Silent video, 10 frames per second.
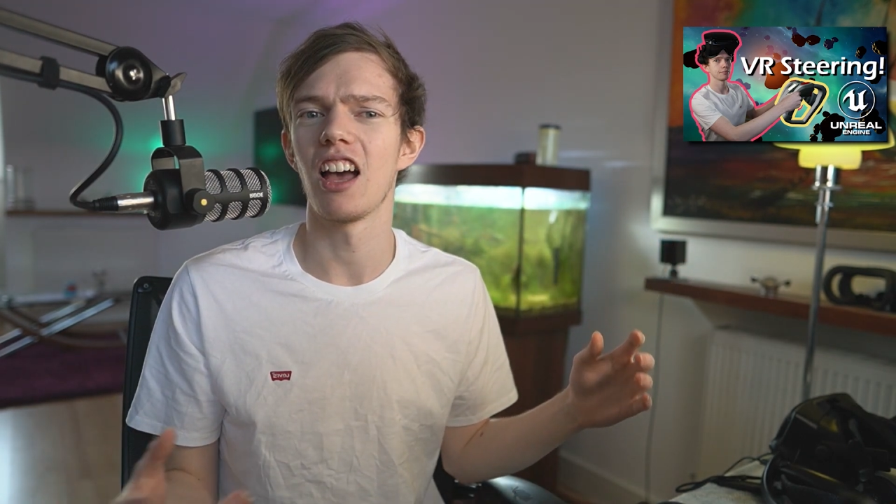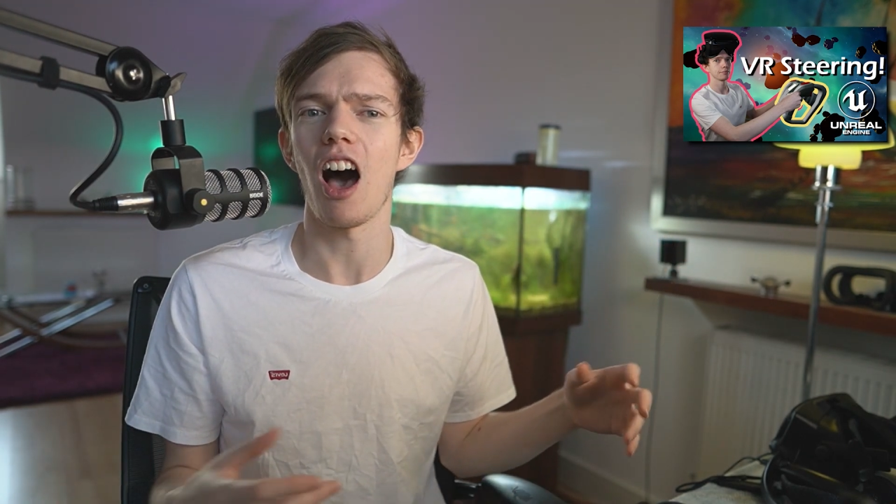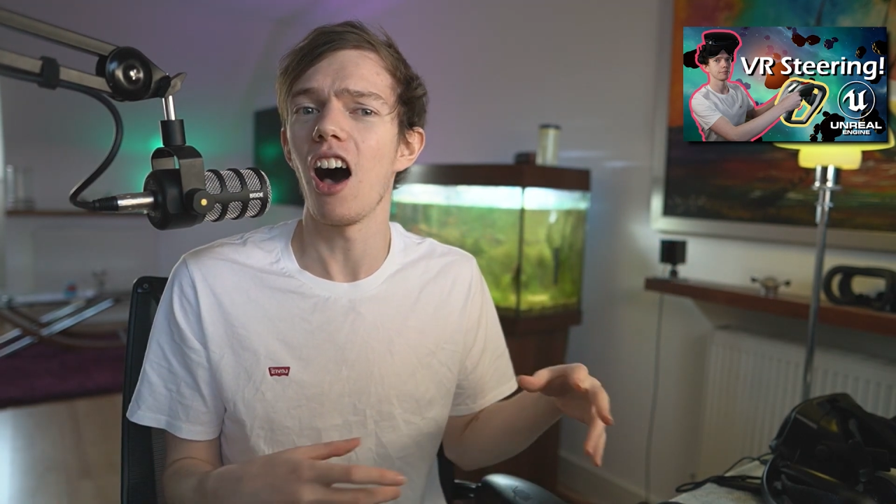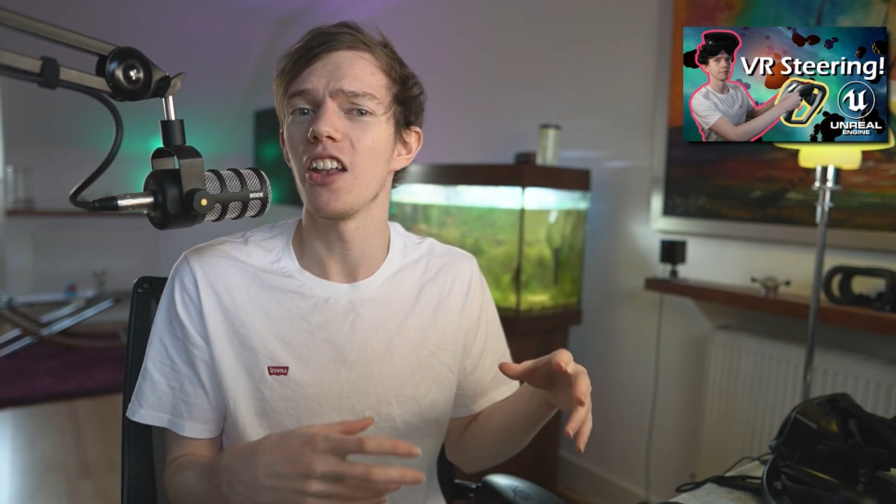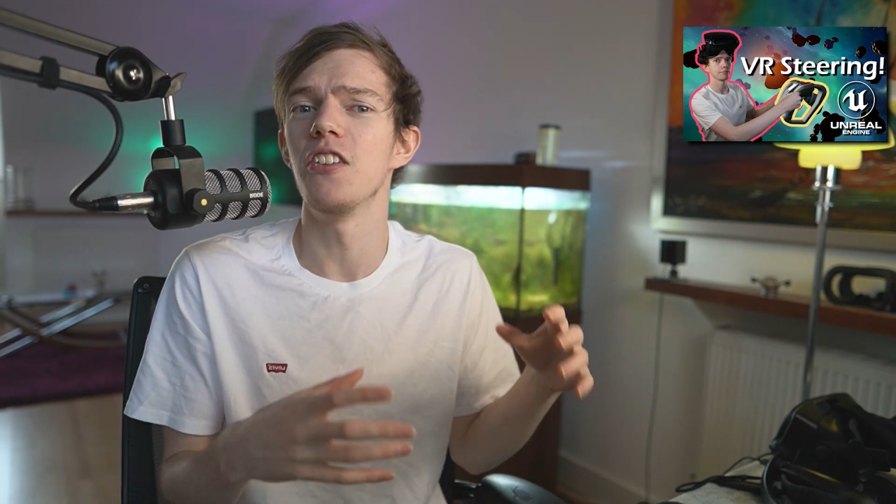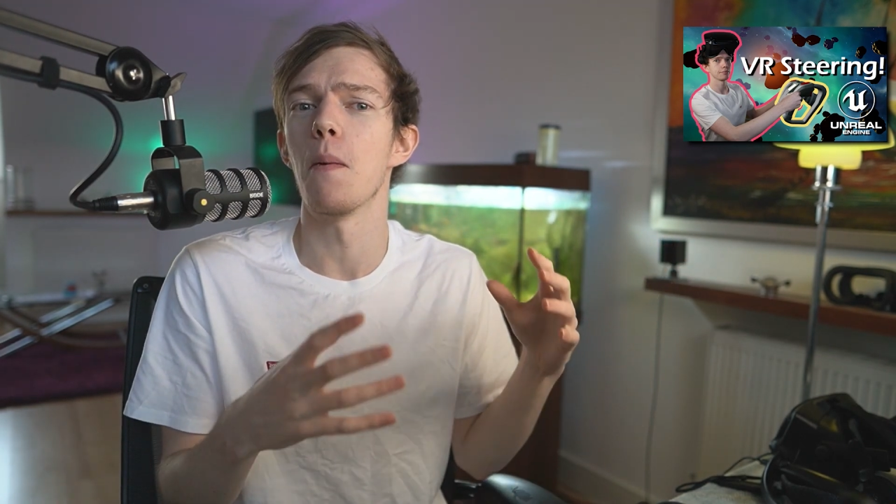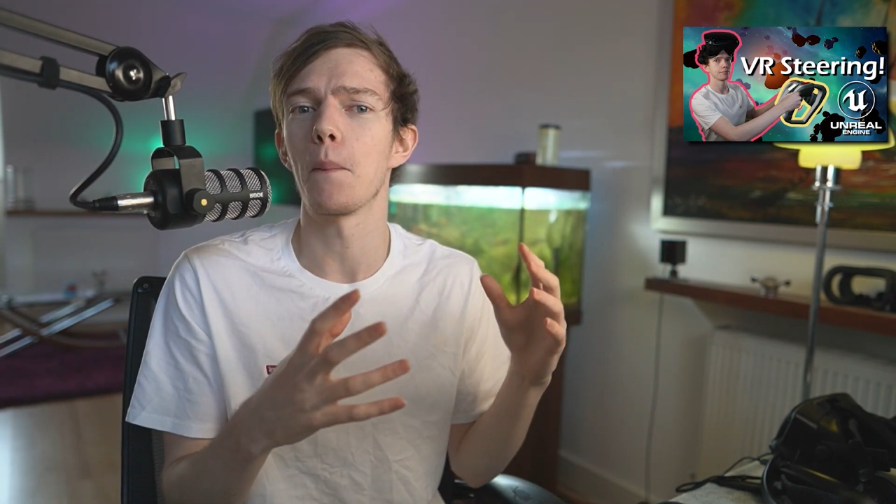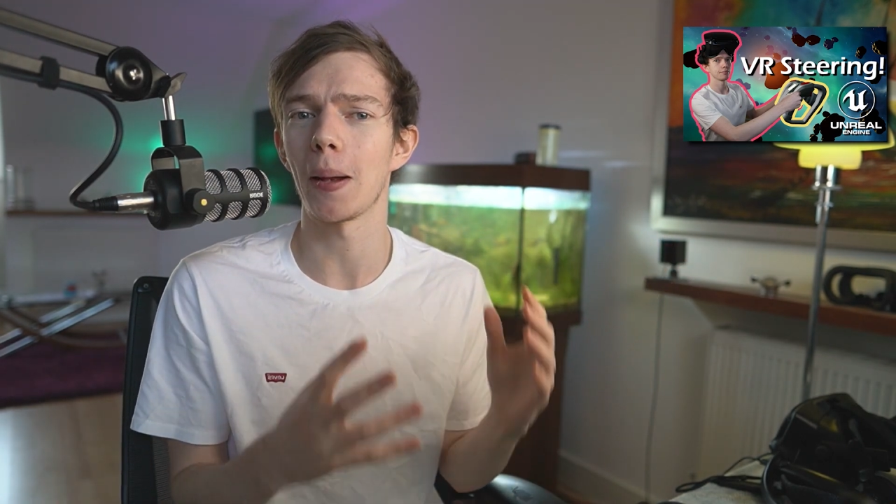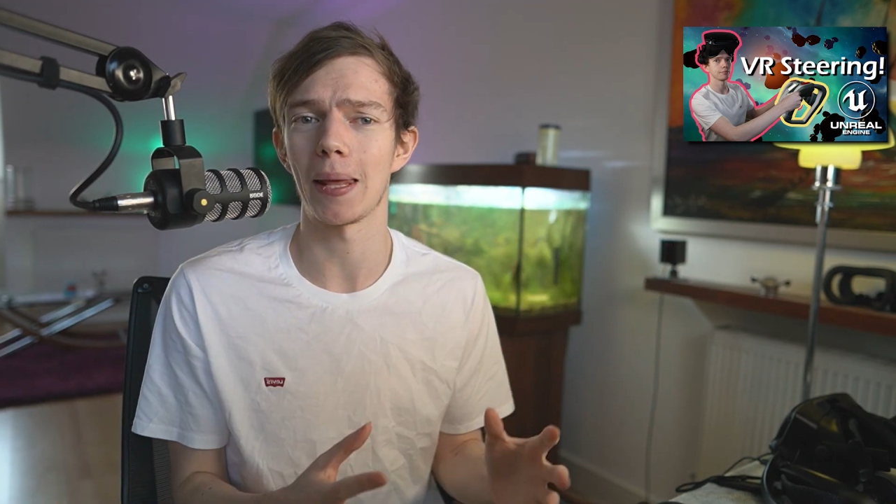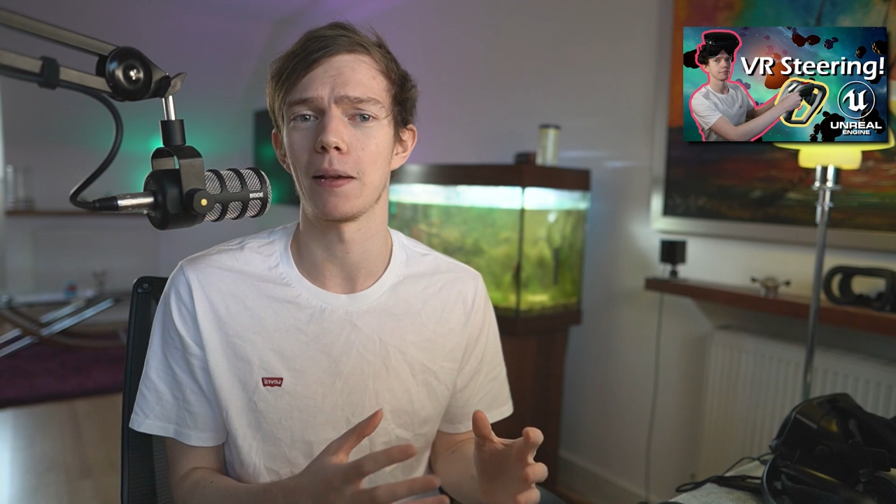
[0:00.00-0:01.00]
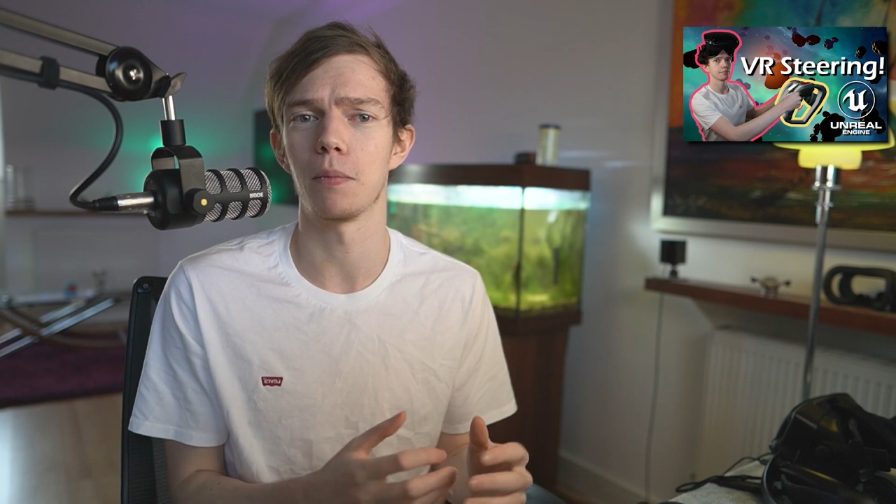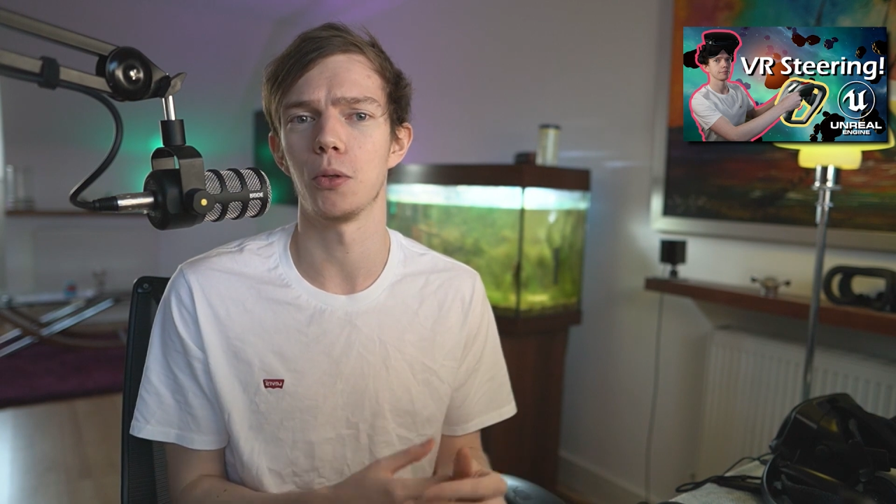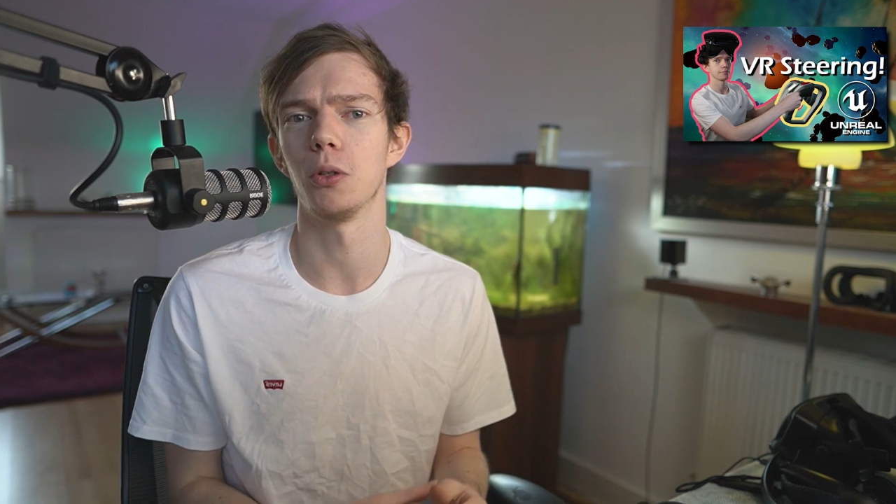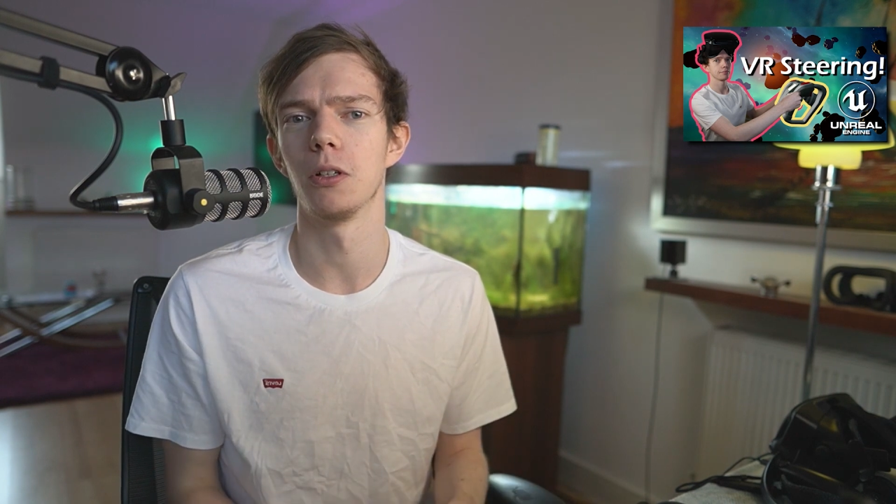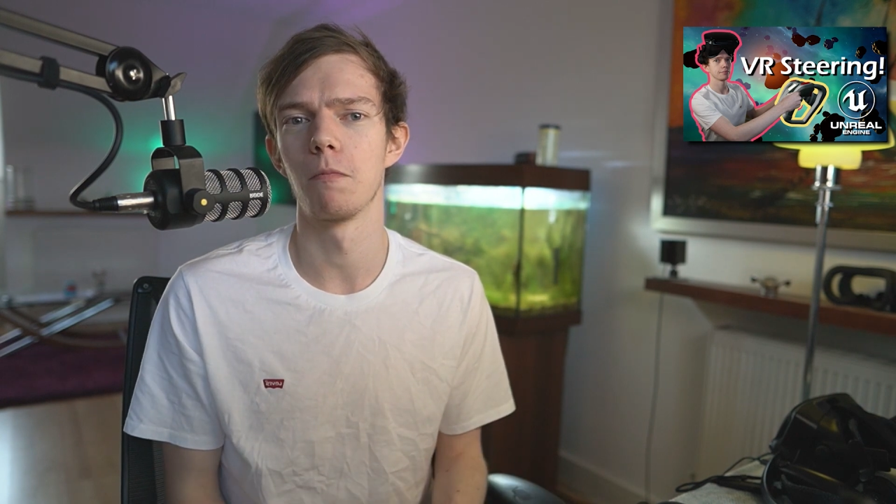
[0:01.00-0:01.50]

unplayable.